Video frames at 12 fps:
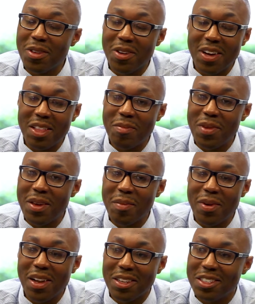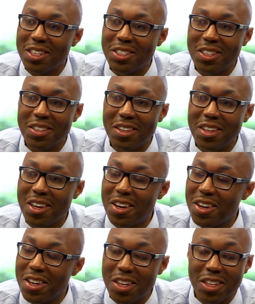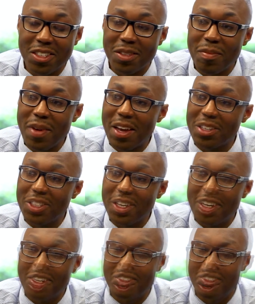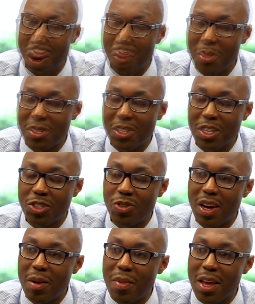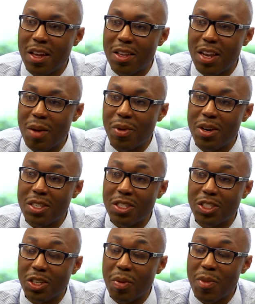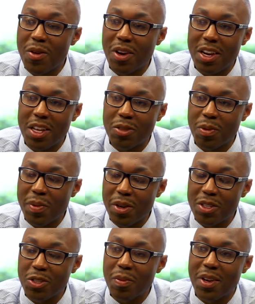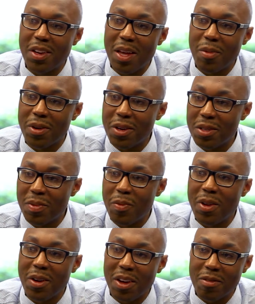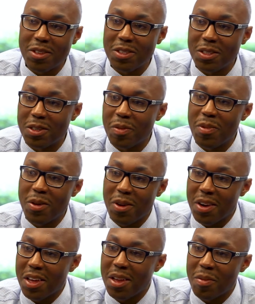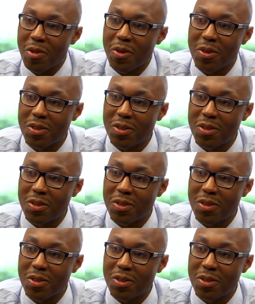You don't have to be a politician to make a change. I always say trying to make neighborhoods into communities. We're building so many neighborhoods, but we don't have the sense of community anymore.